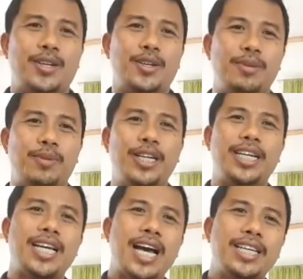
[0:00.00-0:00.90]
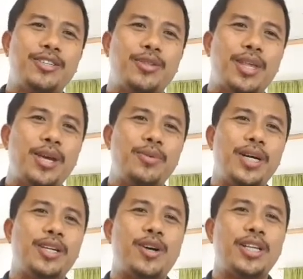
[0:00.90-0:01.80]
Good morning, guys. Today we
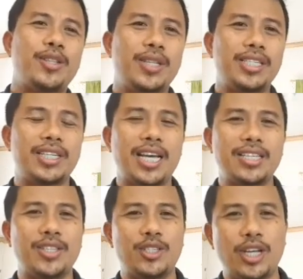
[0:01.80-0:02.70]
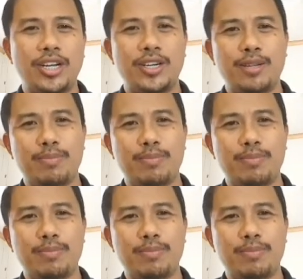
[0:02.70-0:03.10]
are going to discuss the general